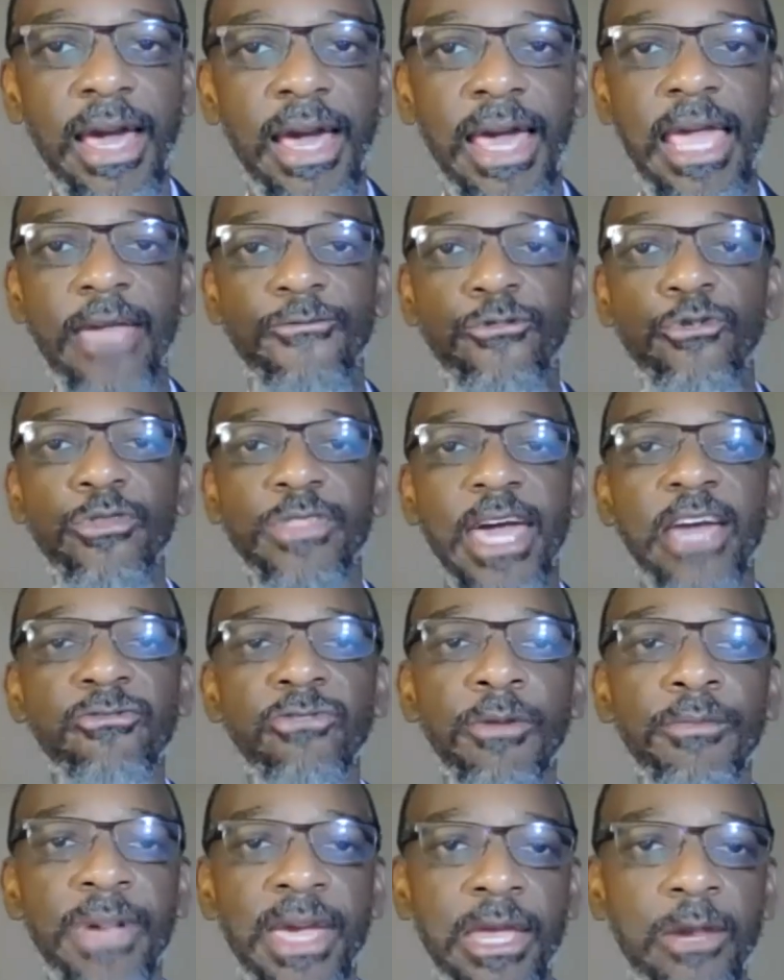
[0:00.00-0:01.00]
If you then
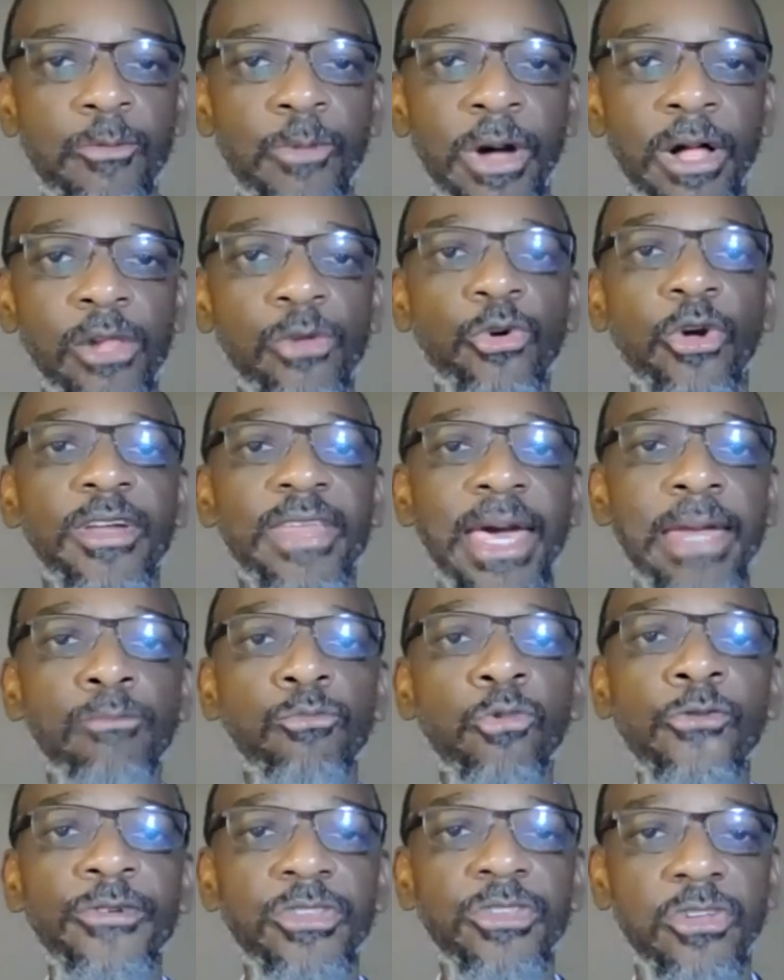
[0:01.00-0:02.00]
remain well, you can then
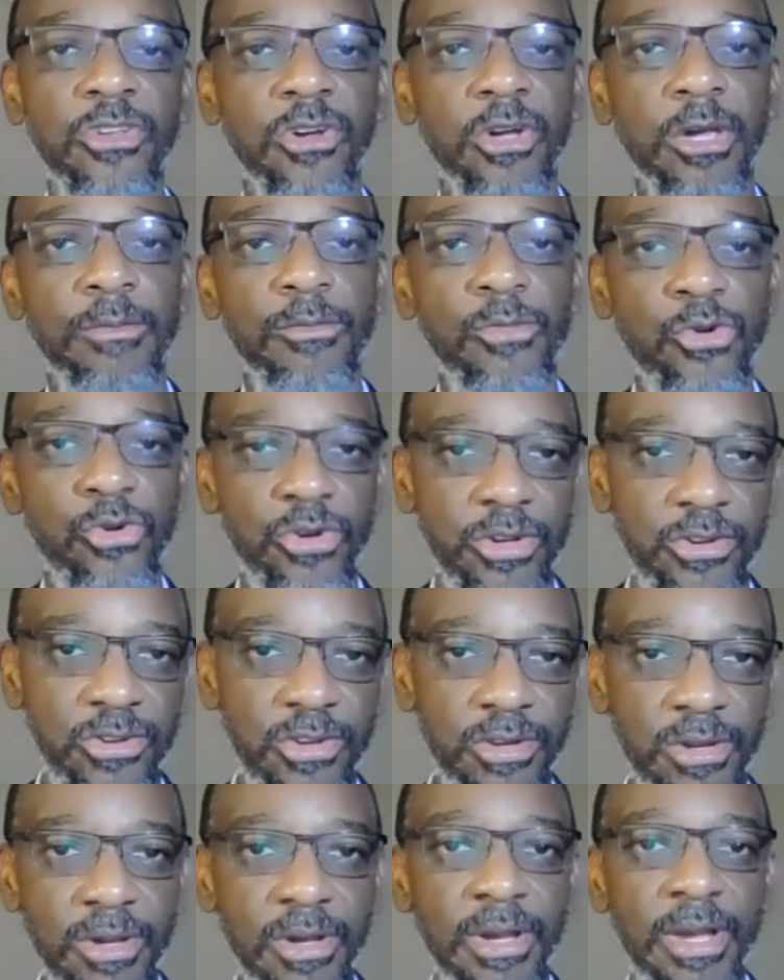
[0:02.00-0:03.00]
move into the
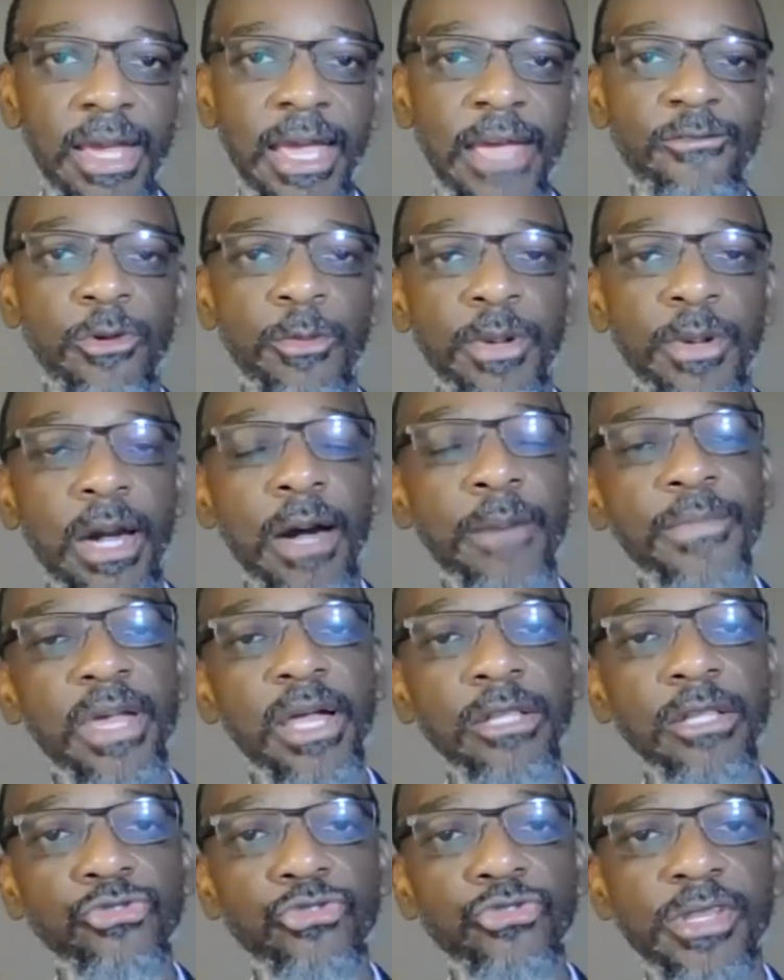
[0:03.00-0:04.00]
community. If you become
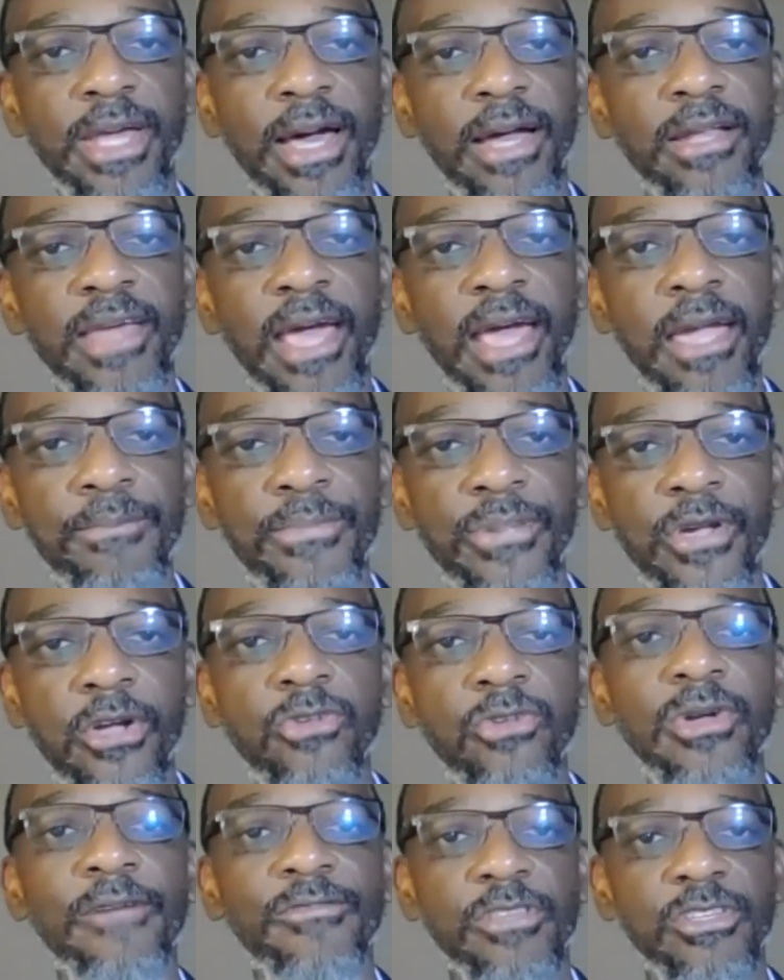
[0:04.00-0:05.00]
ill during that time
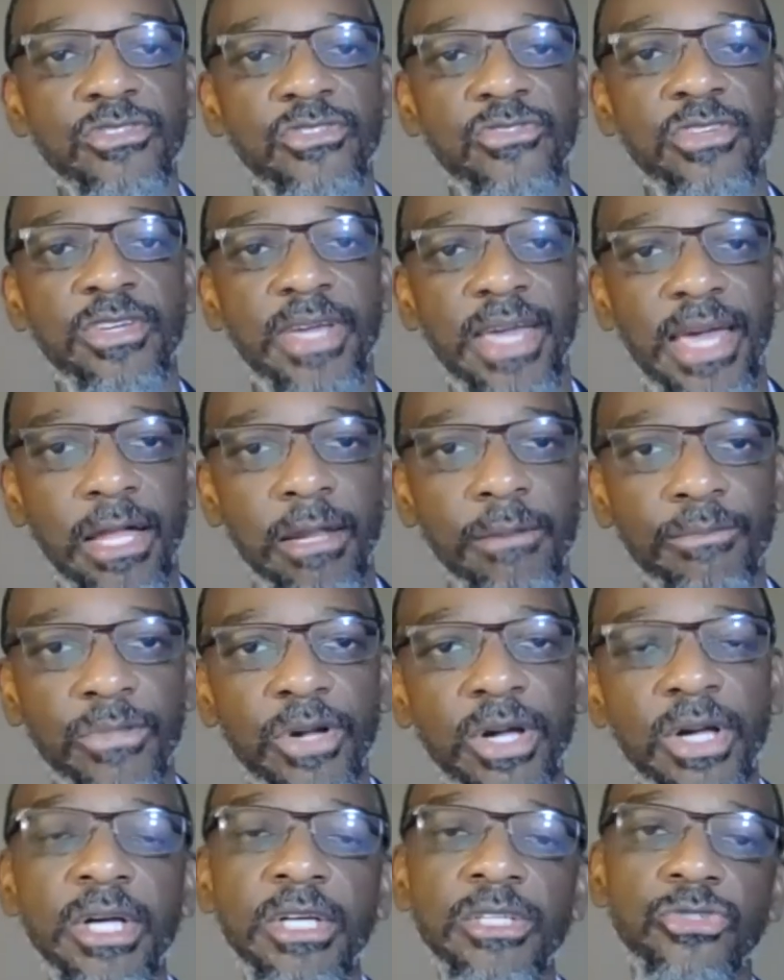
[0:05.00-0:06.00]
period, you have to seek help.
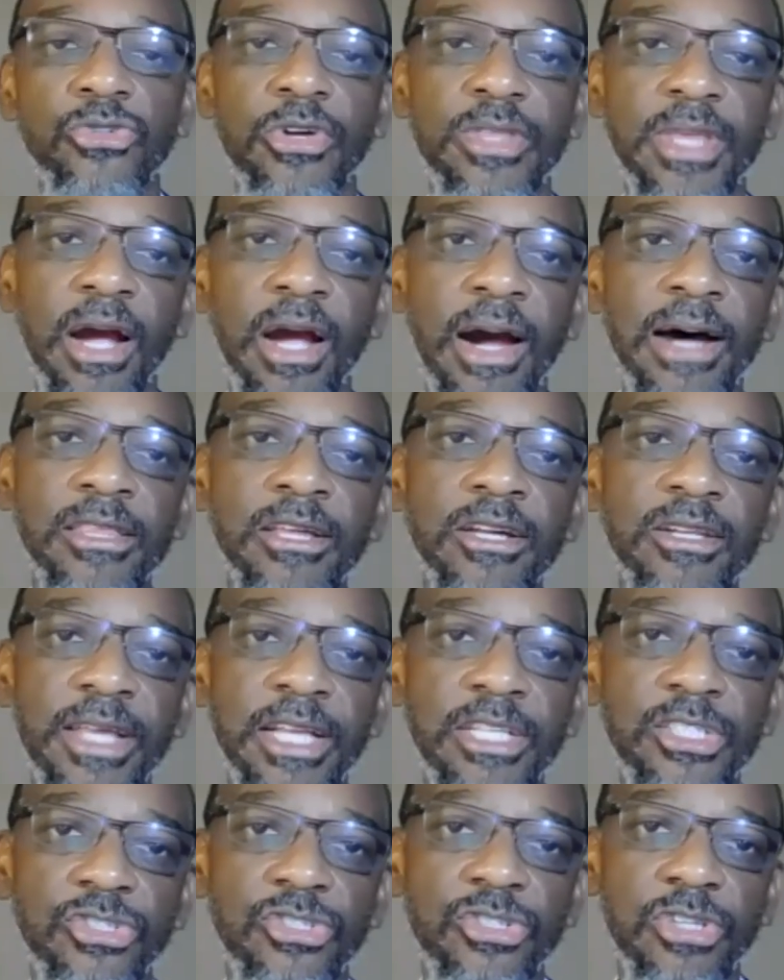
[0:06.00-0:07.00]
So there are other
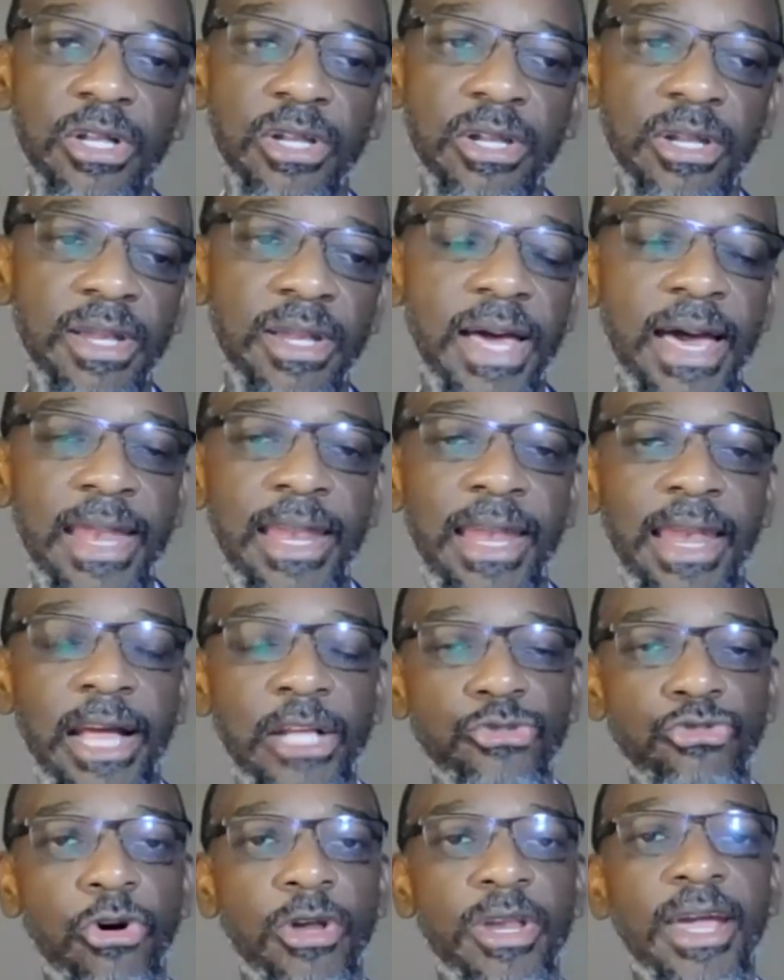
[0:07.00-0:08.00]
digital and
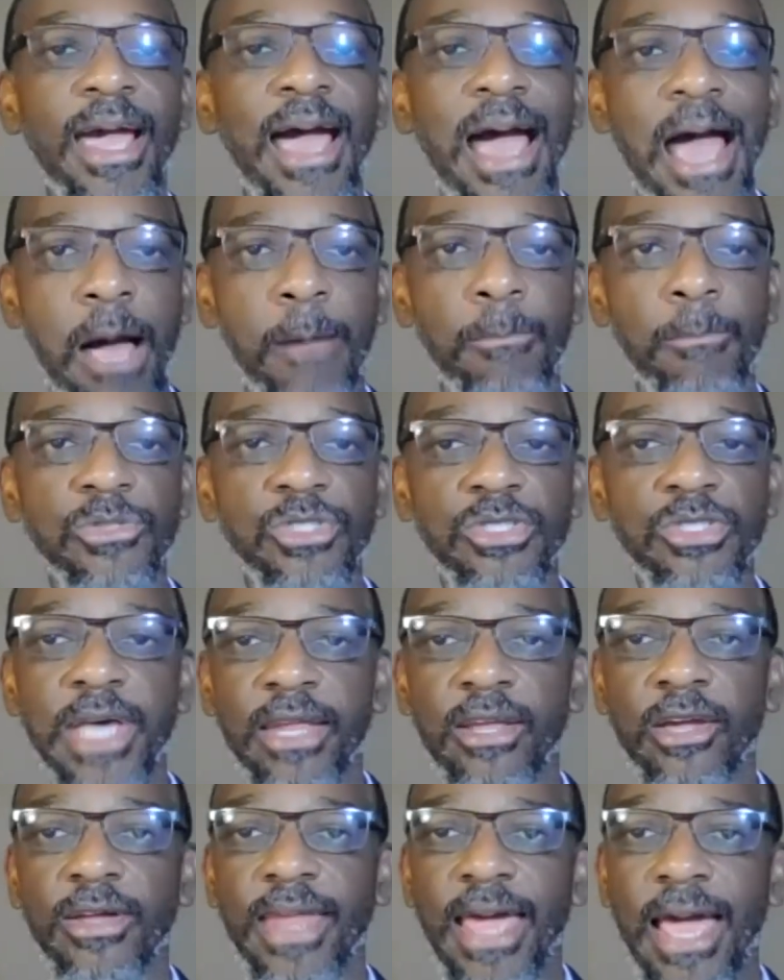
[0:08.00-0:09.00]
electronic apps
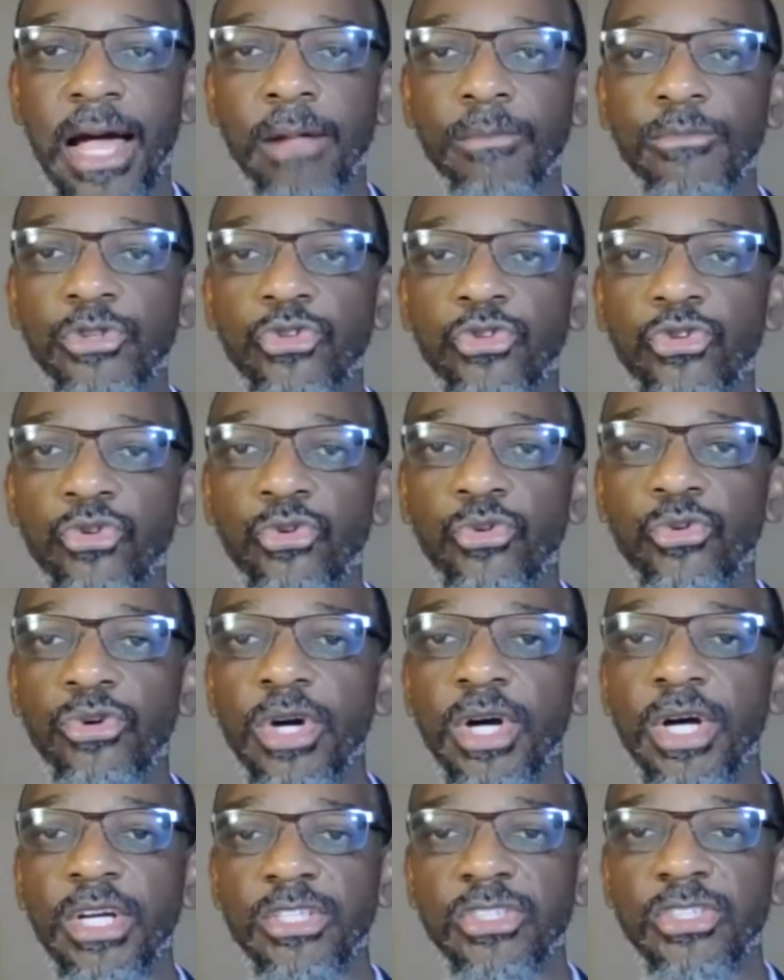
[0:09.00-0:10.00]
that can help to
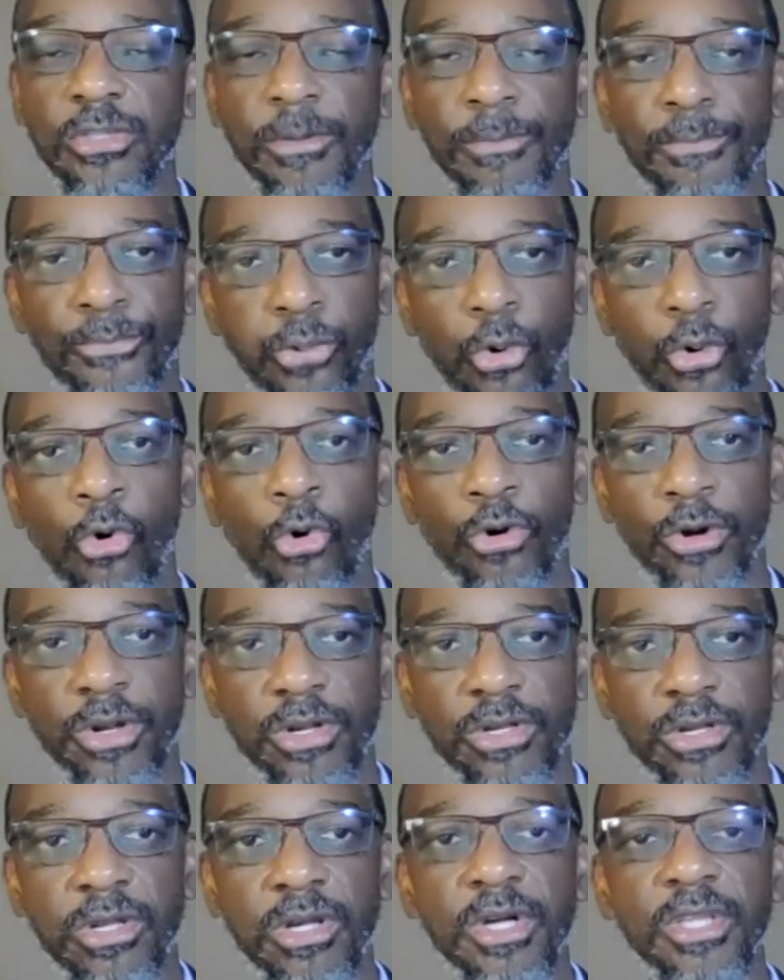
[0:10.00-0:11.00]

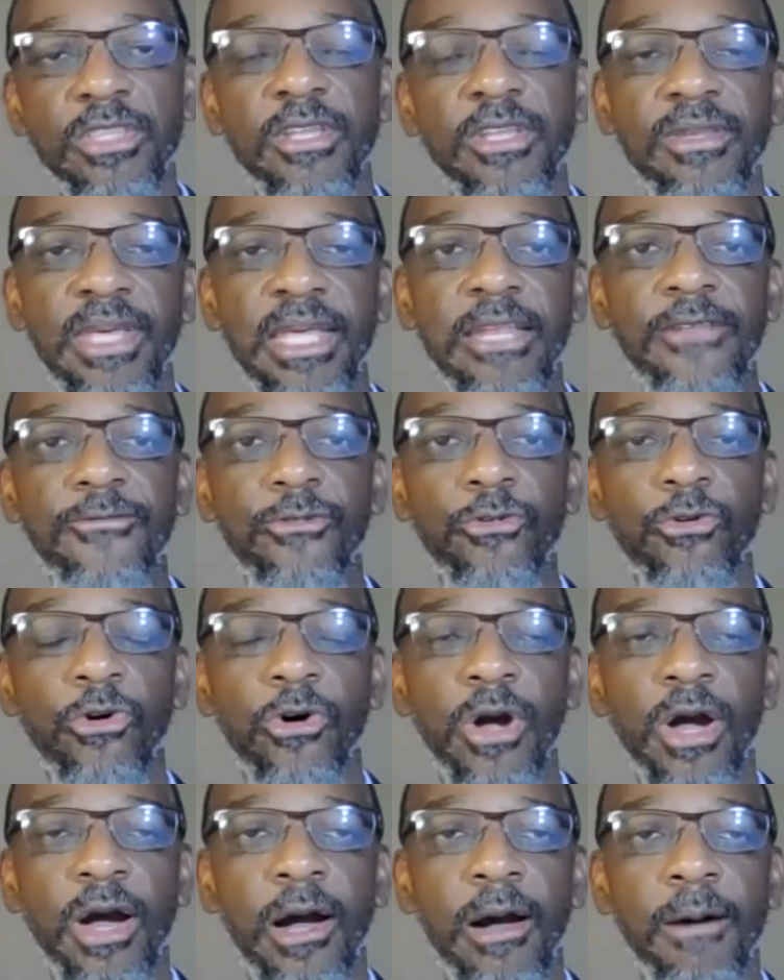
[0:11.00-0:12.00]
support the need
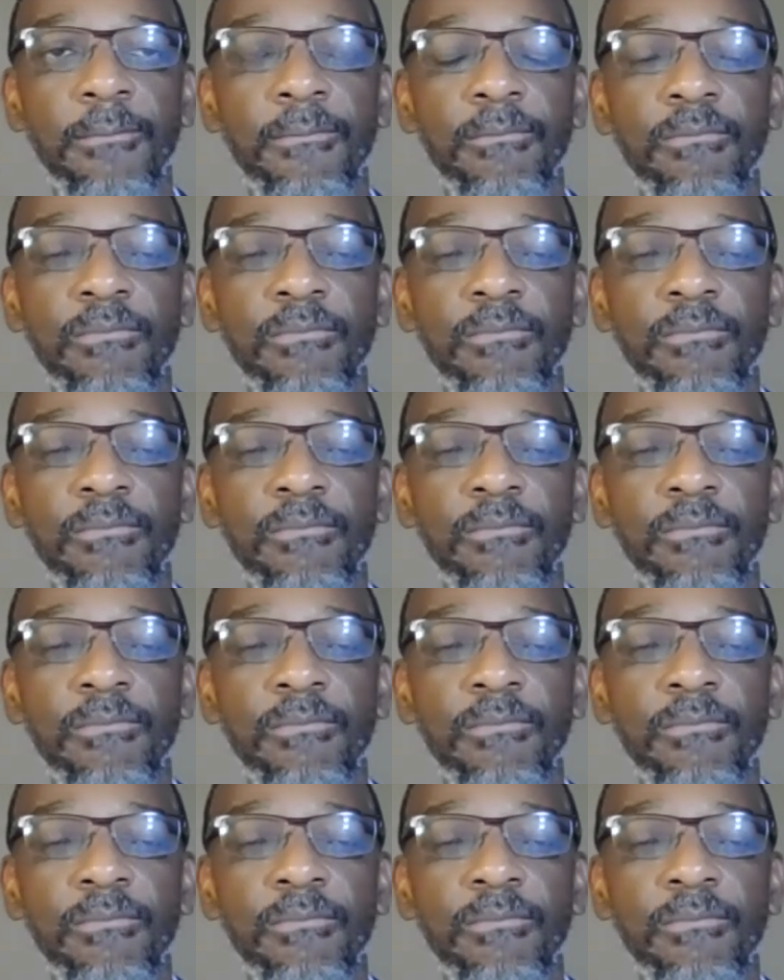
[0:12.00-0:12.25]
for